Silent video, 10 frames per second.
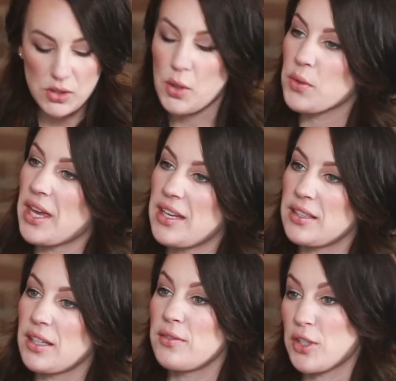So
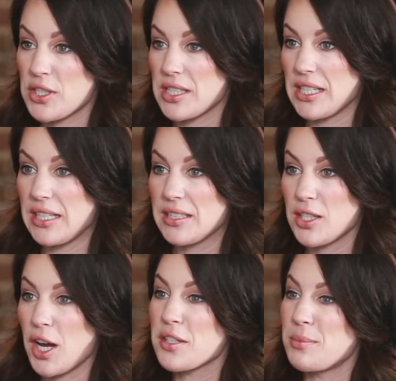then conversely,
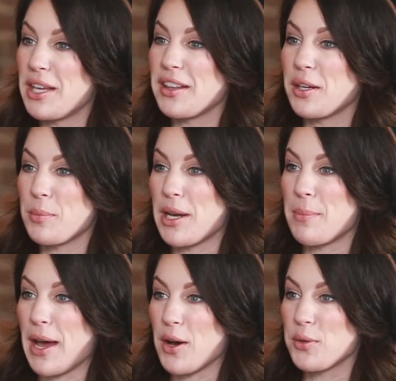talk to me a little bit
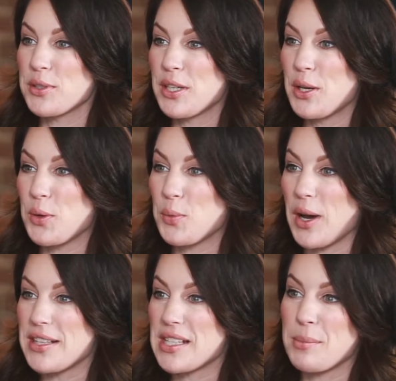about
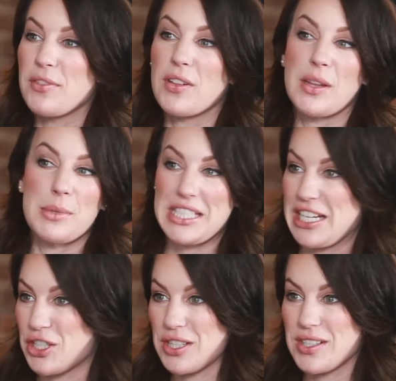what some of the
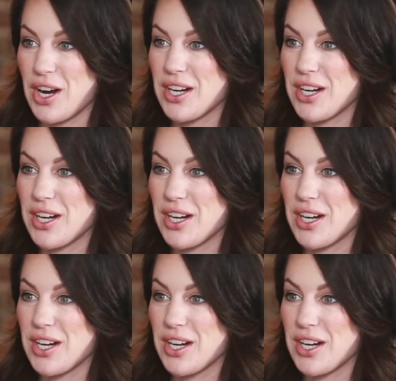limitations are.